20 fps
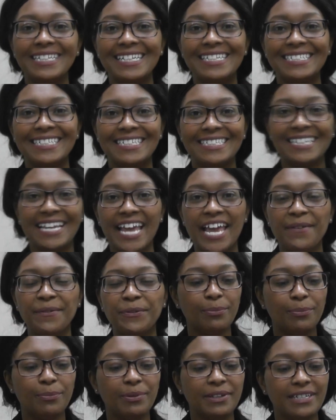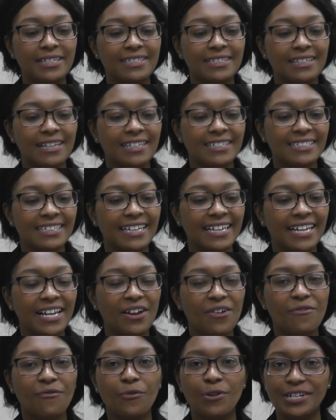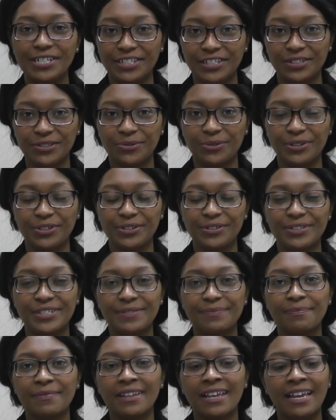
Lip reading: and today we'll be discussing voice disorders.